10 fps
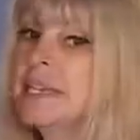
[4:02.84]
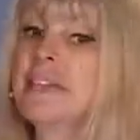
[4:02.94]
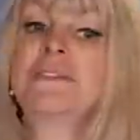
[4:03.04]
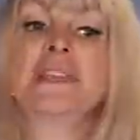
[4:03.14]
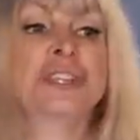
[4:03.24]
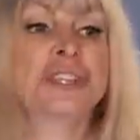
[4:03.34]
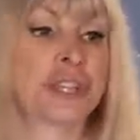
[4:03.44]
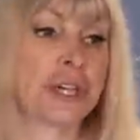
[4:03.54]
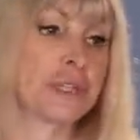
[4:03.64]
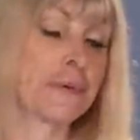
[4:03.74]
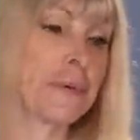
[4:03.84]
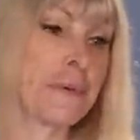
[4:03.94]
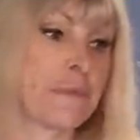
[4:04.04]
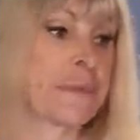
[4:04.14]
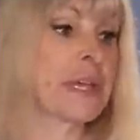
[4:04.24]
TV shows were
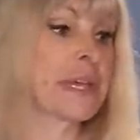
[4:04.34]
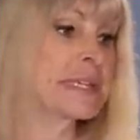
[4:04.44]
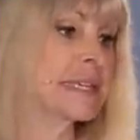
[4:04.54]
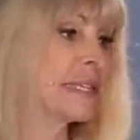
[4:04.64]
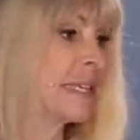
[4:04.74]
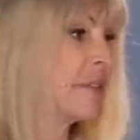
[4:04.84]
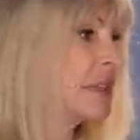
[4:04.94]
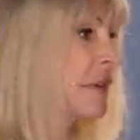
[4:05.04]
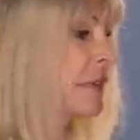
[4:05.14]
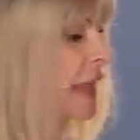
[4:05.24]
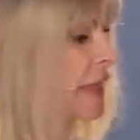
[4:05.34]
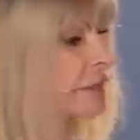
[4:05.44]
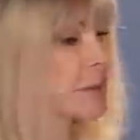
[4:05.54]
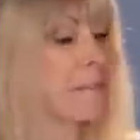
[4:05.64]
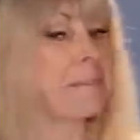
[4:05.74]
from 1975. They have
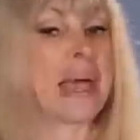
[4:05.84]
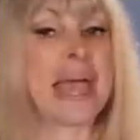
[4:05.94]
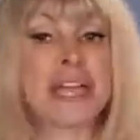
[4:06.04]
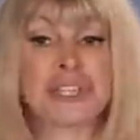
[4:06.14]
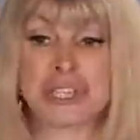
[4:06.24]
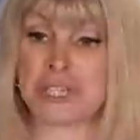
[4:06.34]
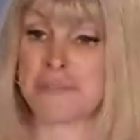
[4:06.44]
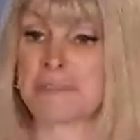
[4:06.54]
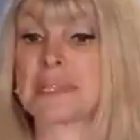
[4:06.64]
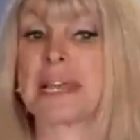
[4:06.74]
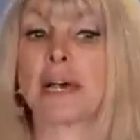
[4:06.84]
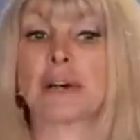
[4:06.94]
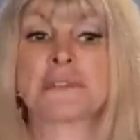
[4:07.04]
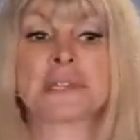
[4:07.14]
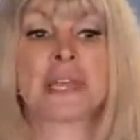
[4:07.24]
to wear badges of
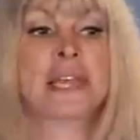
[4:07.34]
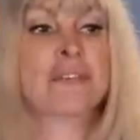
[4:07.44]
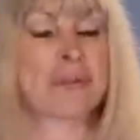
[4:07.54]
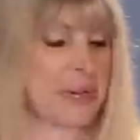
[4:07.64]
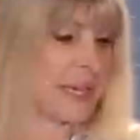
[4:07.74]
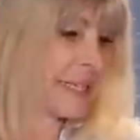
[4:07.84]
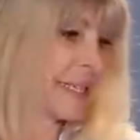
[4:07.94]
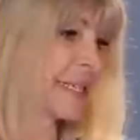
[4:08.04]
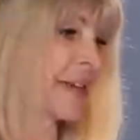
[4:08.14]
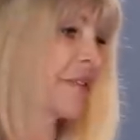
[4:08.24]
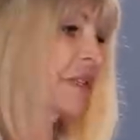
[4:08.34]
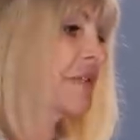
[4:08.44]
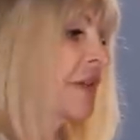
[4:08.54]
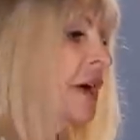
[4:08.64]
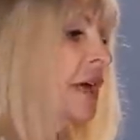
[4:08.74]
themselves from
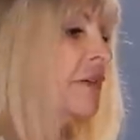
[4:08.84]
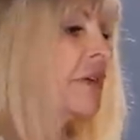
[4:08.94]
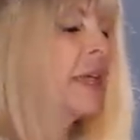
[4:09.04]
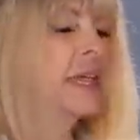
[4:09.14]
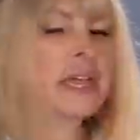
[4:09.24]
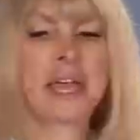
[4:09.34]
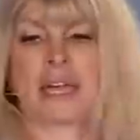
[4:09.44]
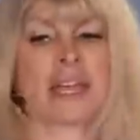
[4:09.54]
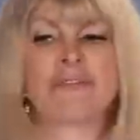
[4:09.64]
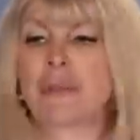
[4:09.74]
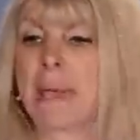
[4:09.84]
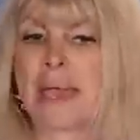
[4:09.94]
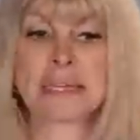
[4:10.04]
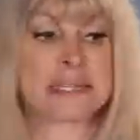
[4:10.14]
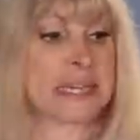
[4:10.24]
1975. And every
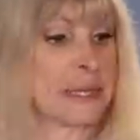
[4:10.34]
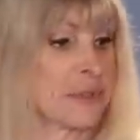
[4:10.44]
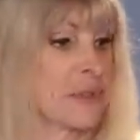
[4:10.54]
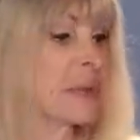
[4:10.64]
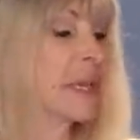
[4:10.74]
magazine was from